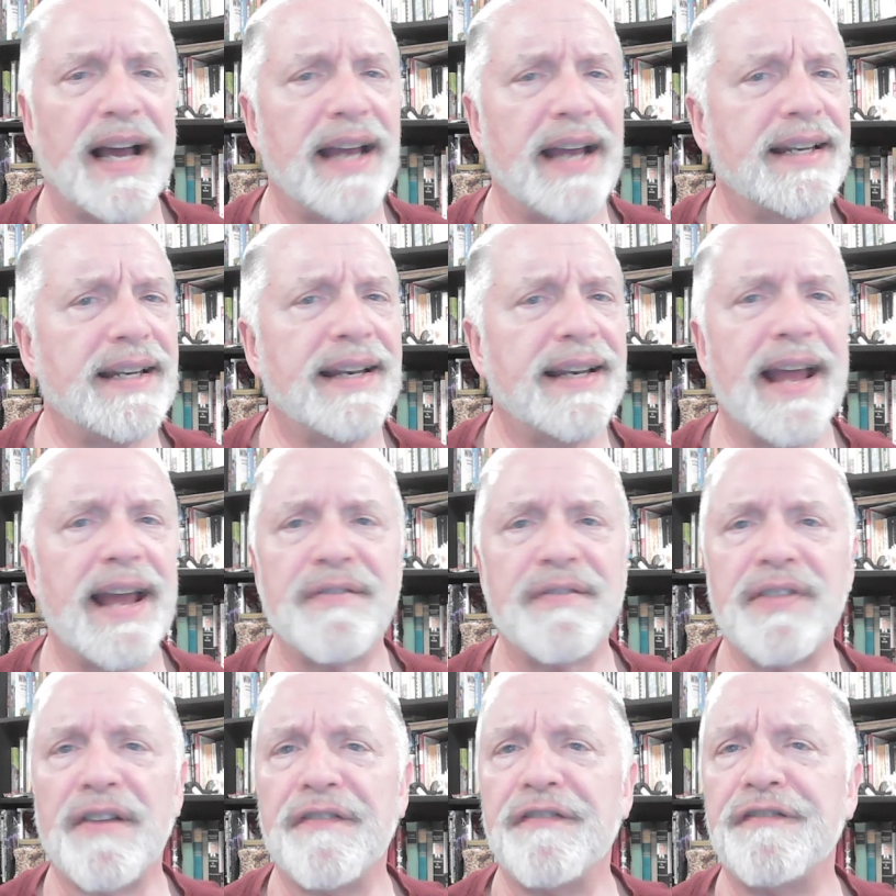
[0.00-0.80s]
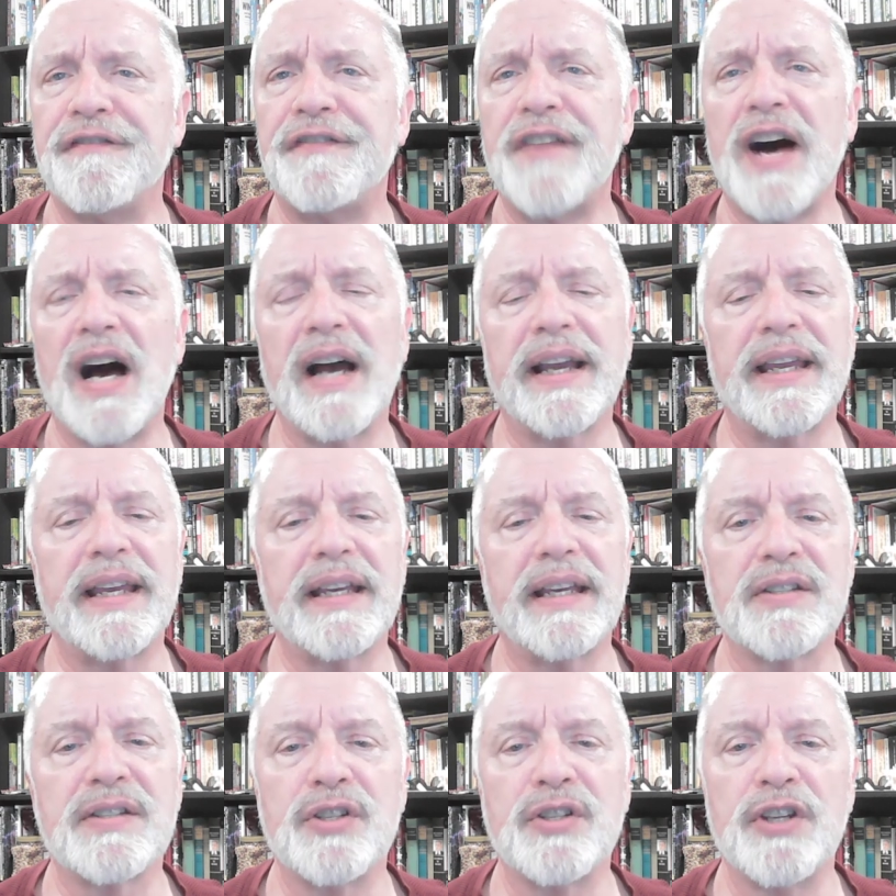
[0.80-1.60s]
I didn't have the
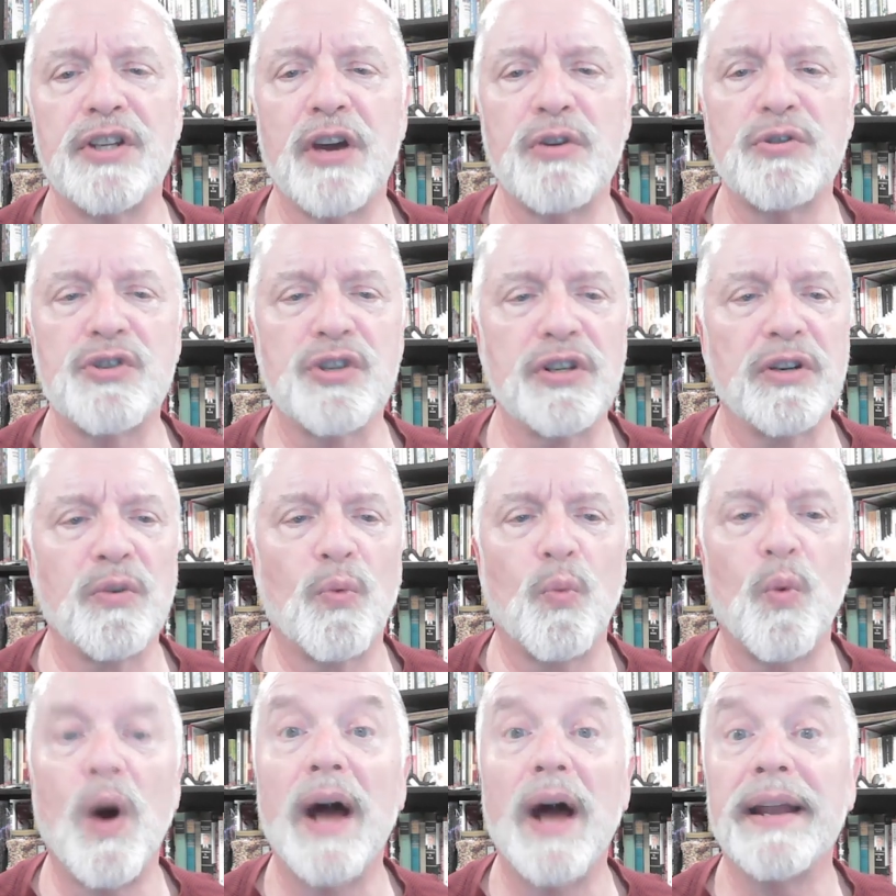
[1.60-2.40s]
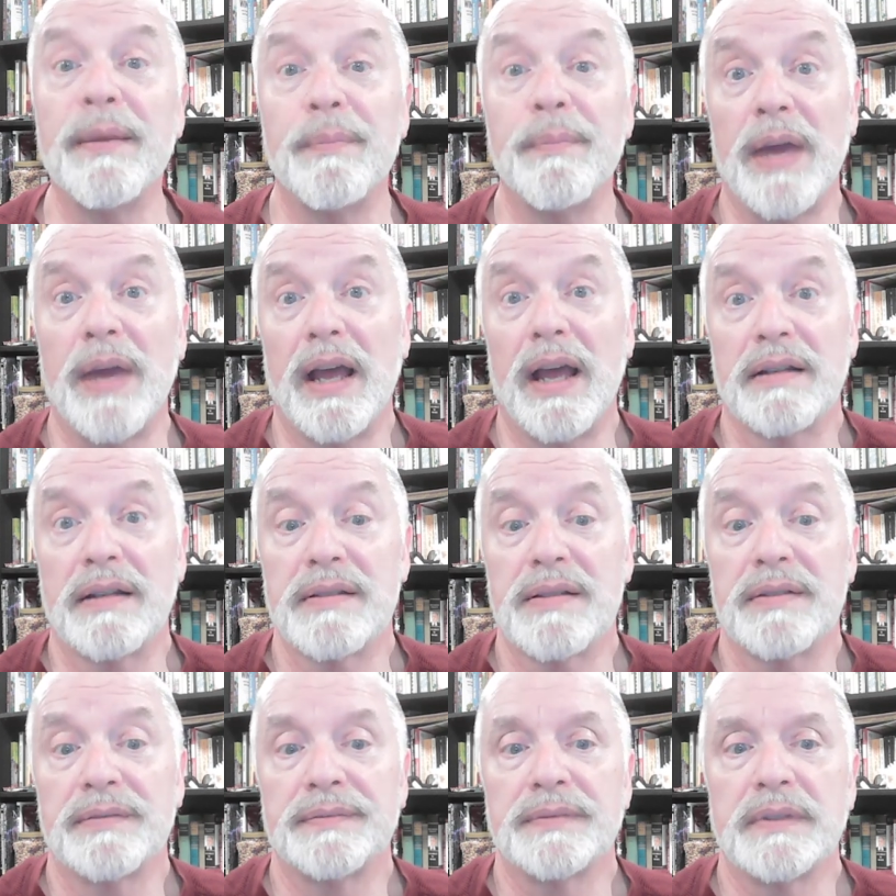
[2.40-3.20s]
foggiest notion what it
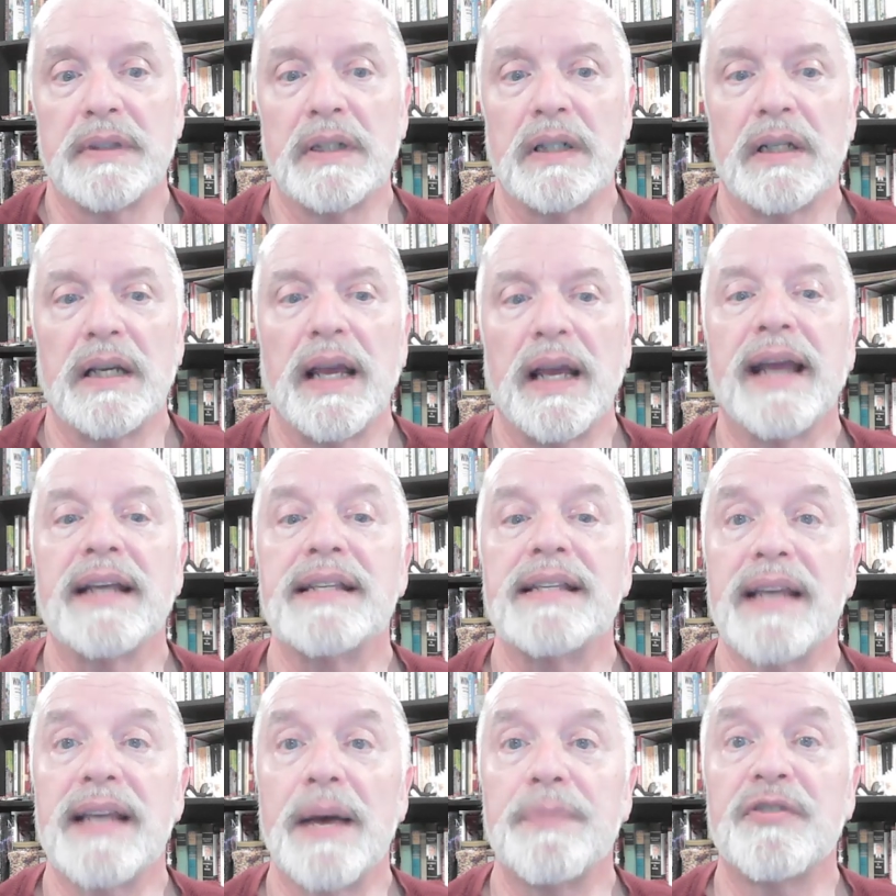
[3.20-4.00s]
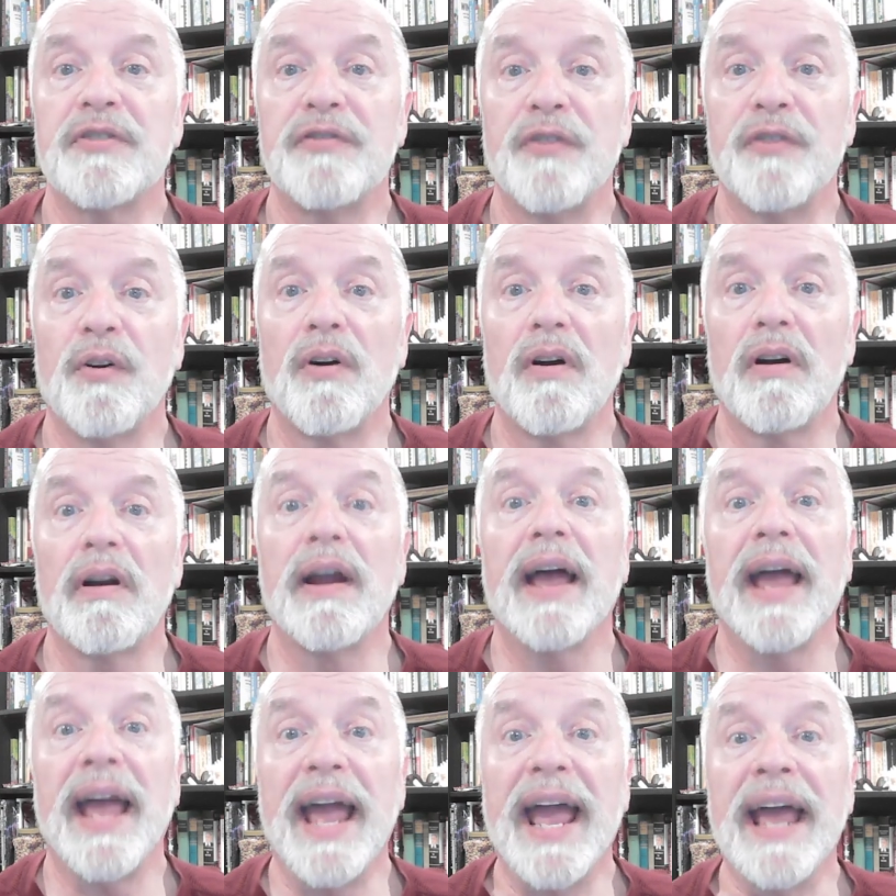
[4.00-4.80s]
meant. Except
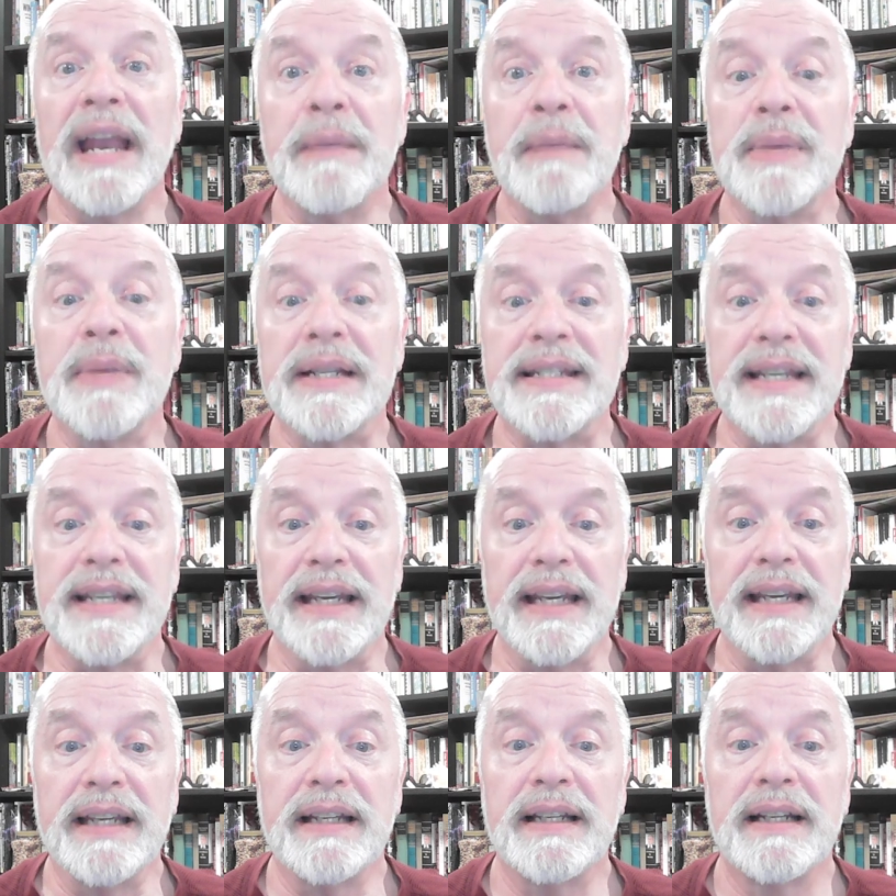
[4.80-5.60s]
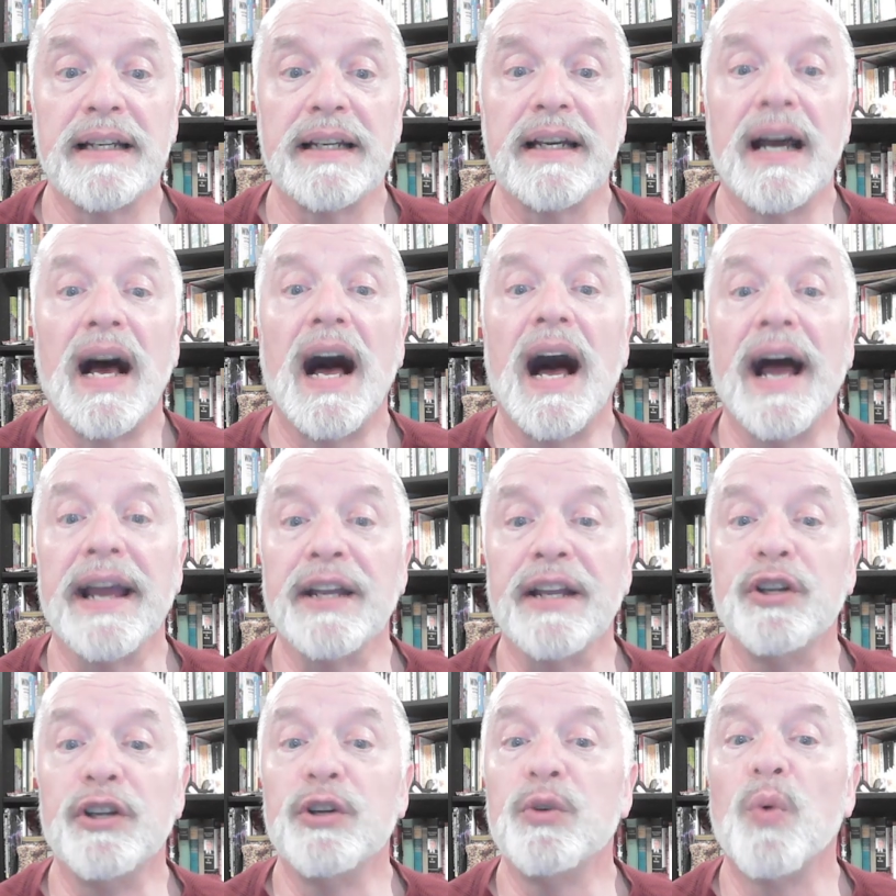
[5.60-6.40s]
for enmity,
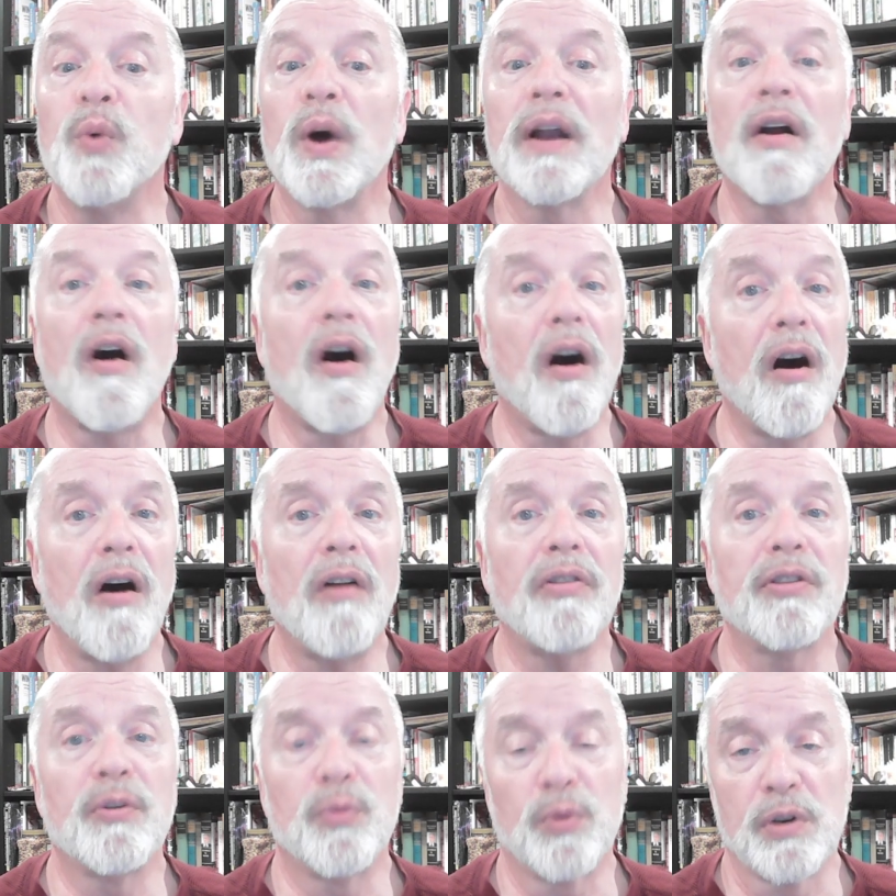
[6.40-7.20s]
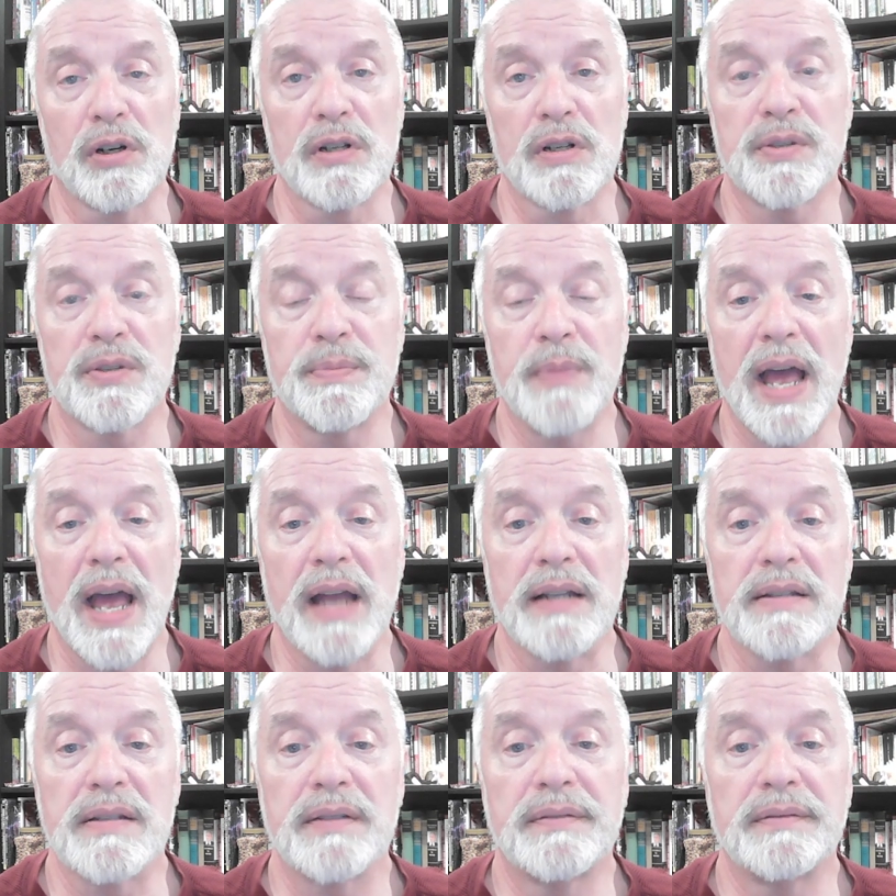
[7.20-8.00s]
I knew what all the words meant.